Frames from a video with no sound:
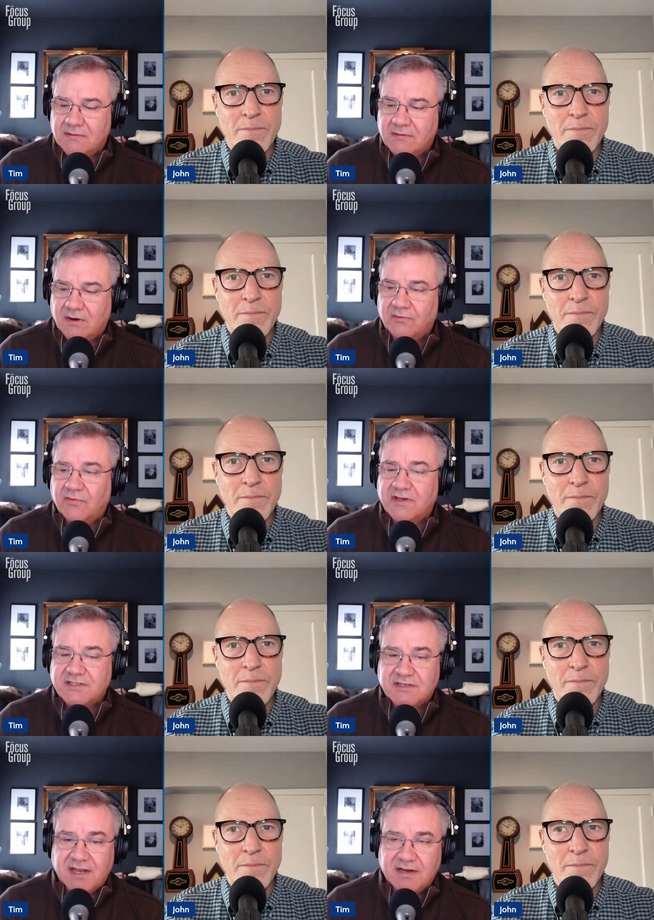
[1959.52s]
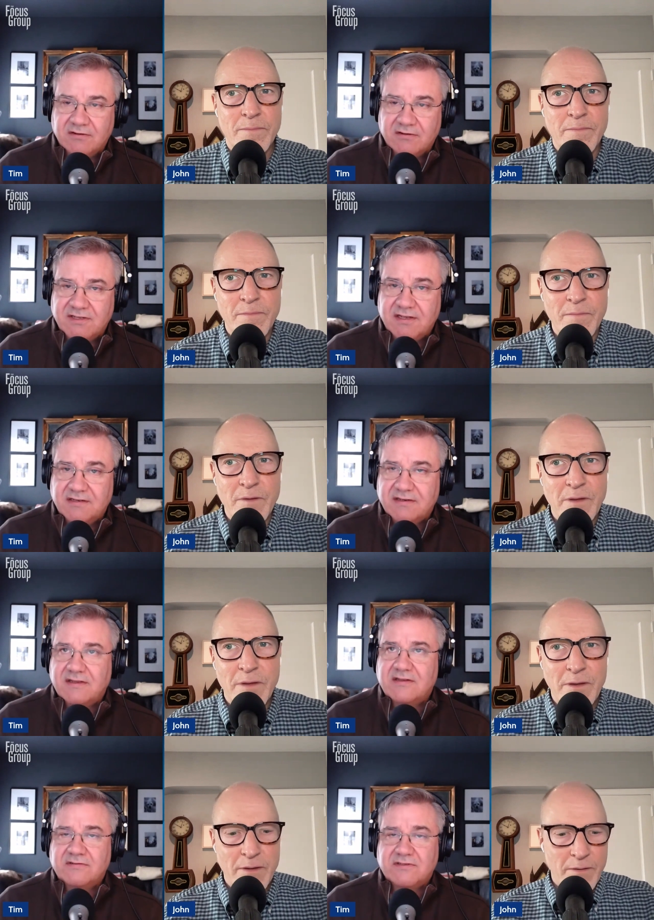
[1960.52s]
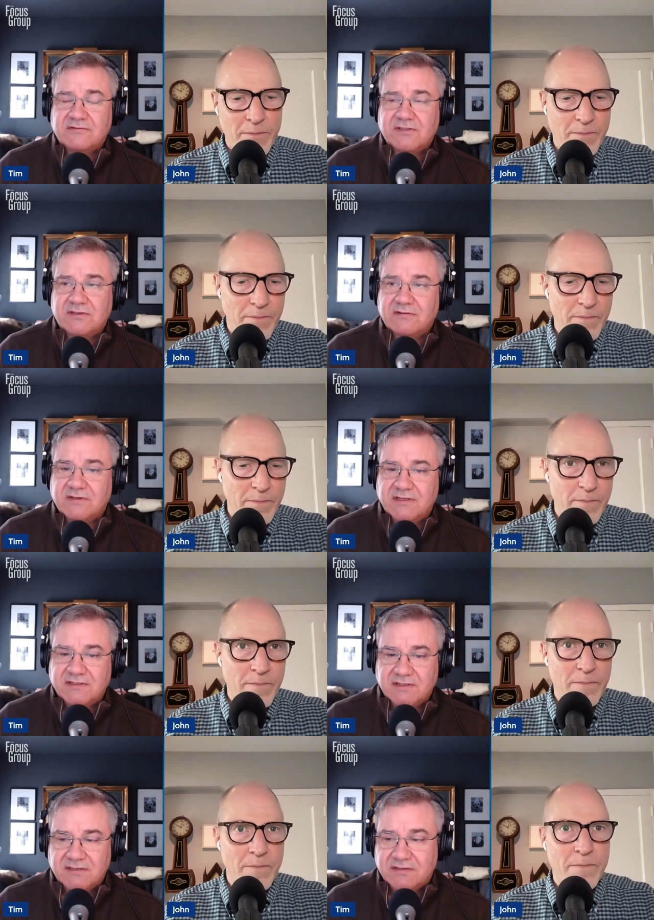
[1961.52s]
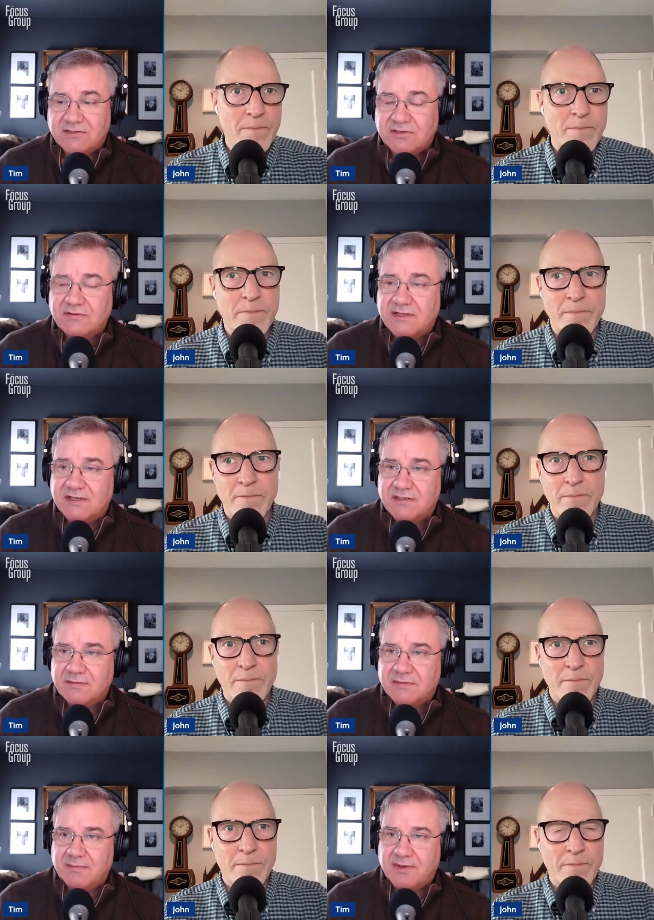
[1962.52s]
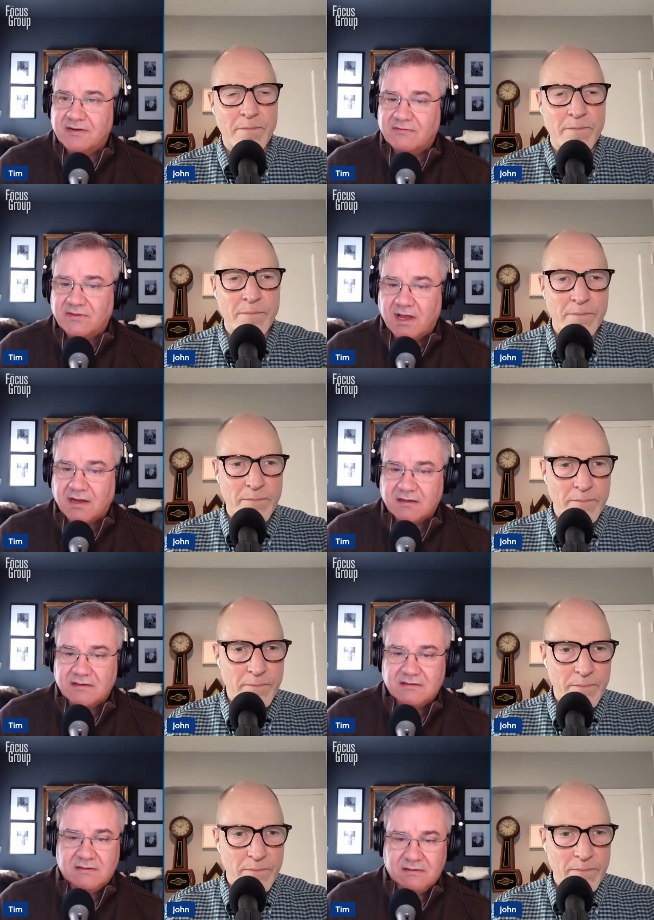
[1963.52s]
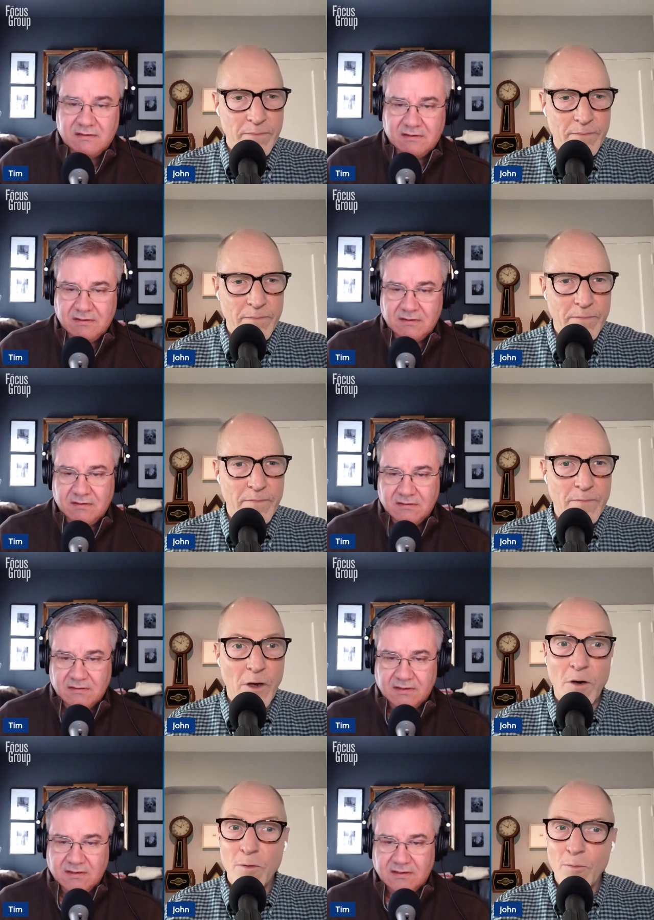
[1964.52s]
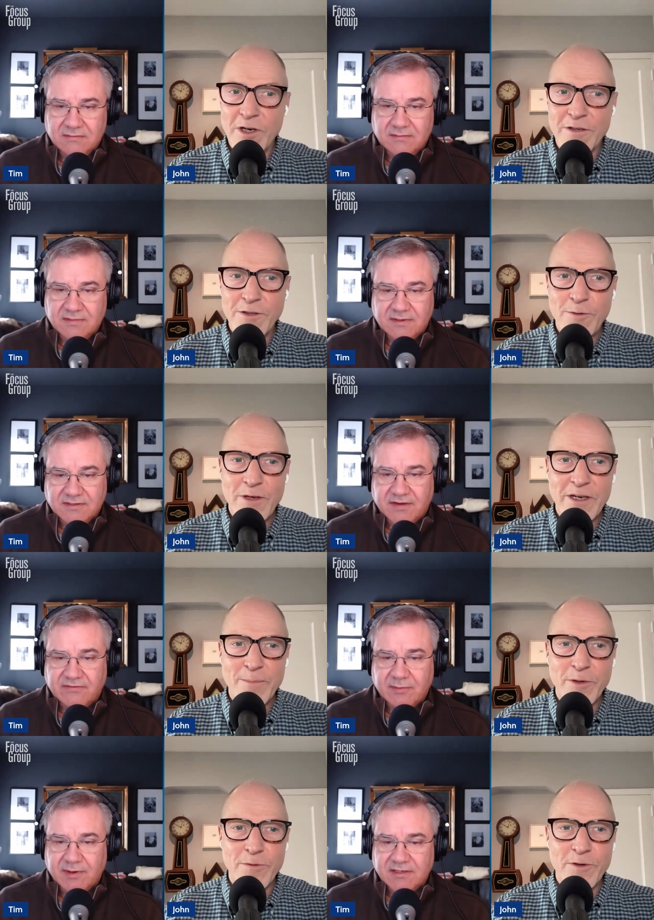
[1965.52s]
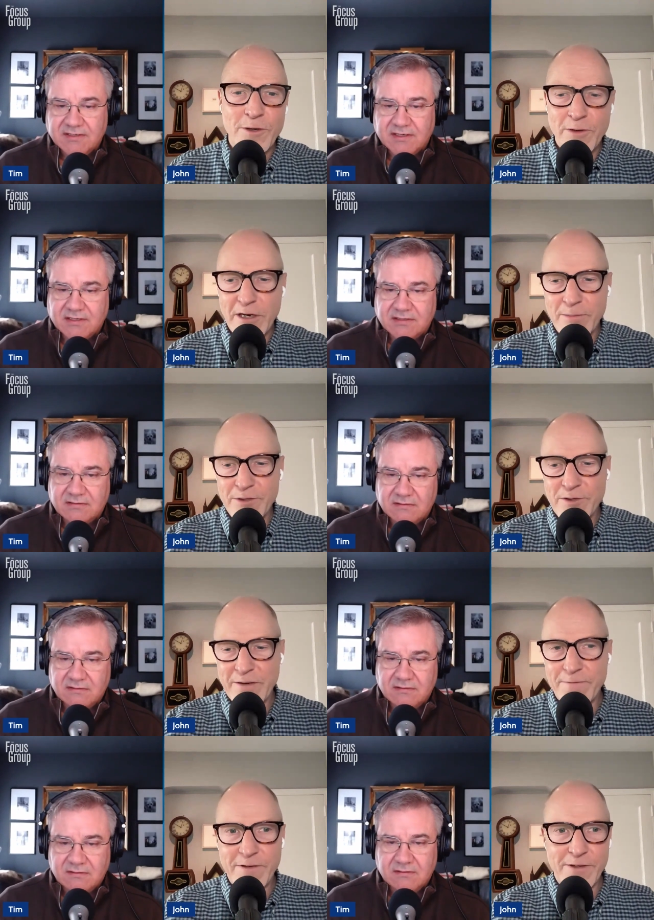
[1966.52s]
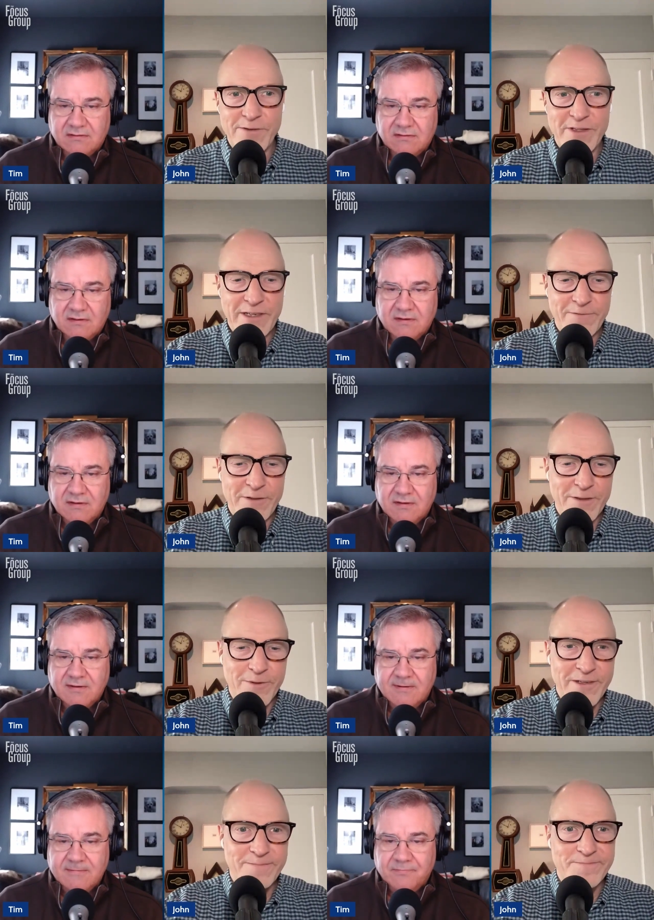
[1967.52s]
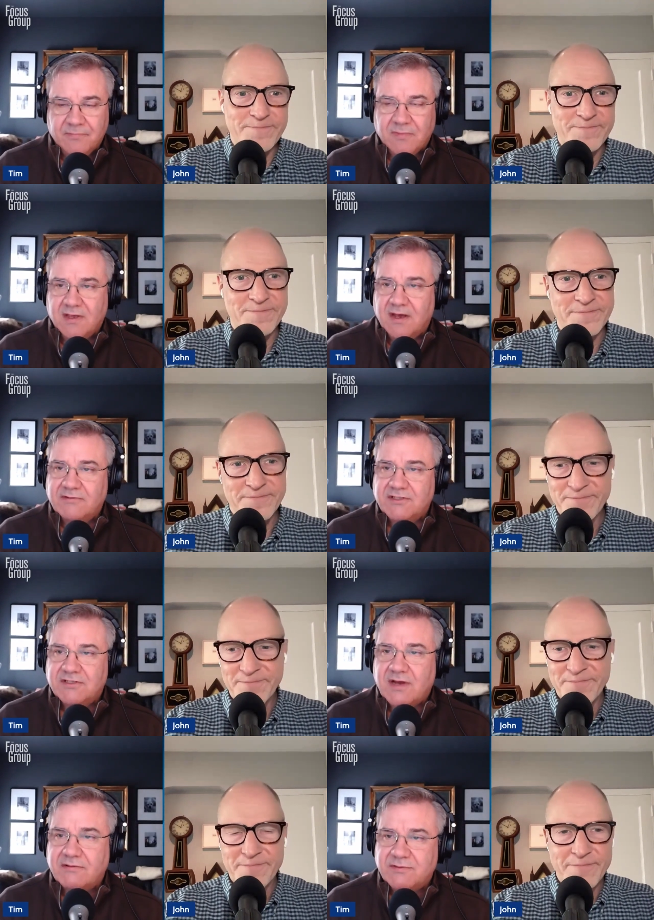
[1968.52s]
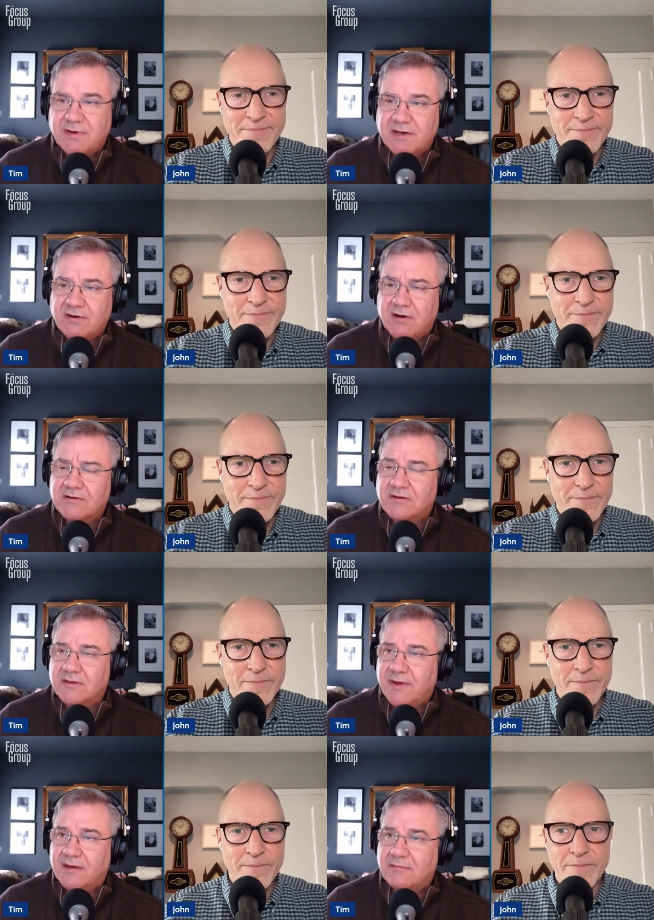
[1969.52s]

Speaker 1: are risk takers, and there's there's certain is there certainly is a, a bit of luck.
Speaker 2: Oh, well, um,
Speaker 1: you and I both know says. how much that figures into everything, right? Yeah, I was just I was reading an article about